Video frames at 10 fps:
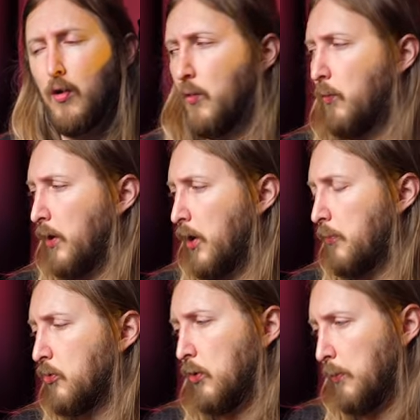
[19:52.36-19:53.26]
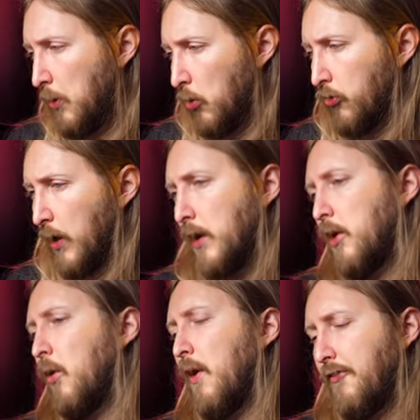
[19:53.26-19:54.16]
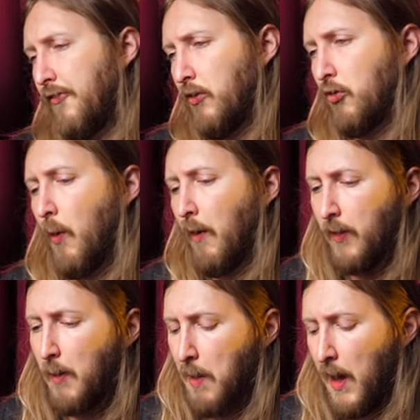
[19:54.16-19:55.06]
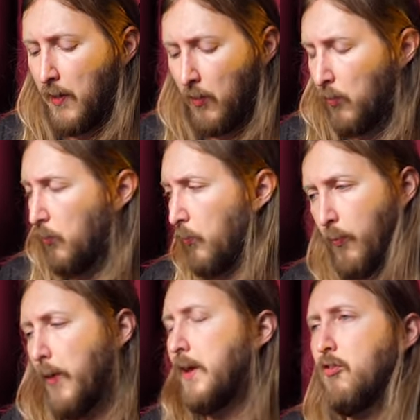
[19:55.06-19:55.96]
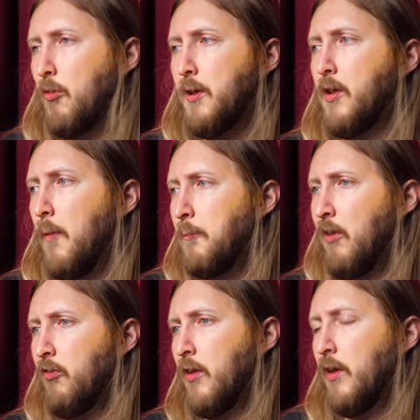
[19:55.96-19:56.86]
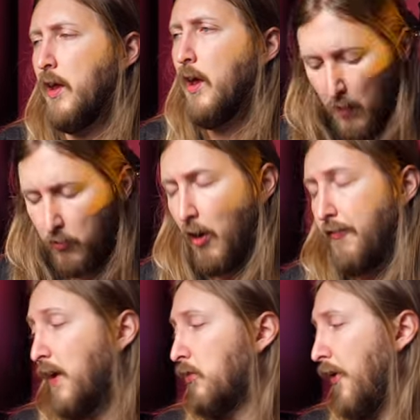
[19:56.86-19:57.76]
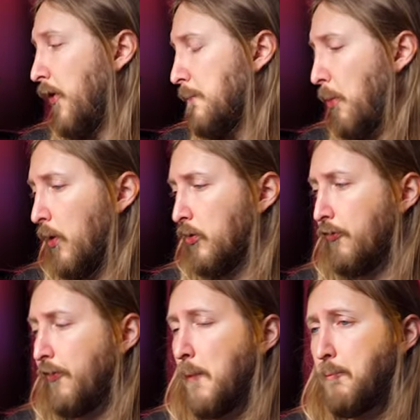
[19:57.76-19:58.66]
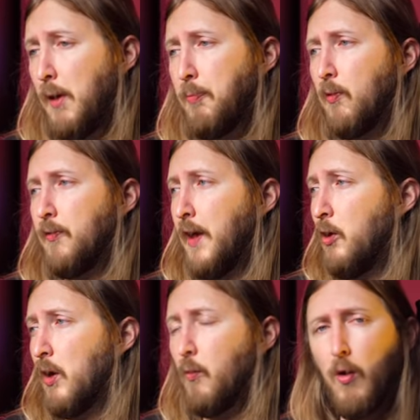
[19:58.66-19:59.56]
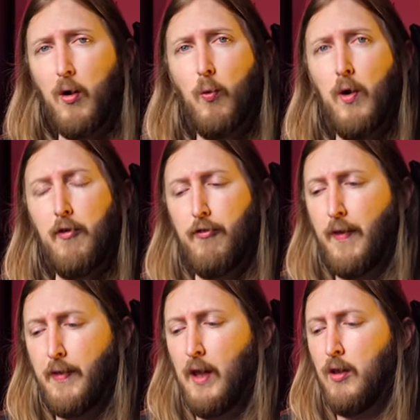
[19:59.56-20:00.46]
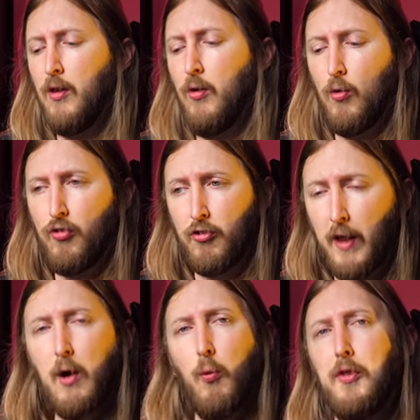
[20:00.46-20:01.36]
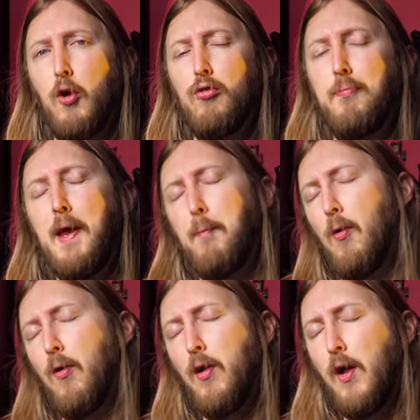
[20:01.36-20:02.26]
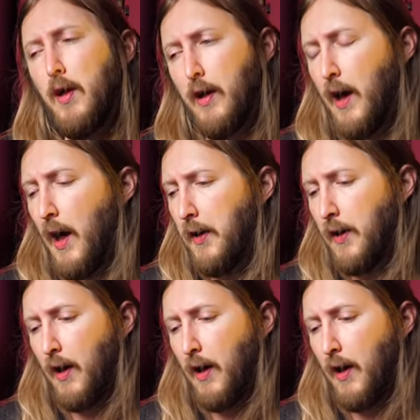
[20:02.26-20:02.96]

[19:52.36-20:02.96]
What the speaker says: when it comes to the music, you know, everything surrounding a band and what needs to be done, basically. So I think it's very important to find people that you can work with, and then you stick with those people, and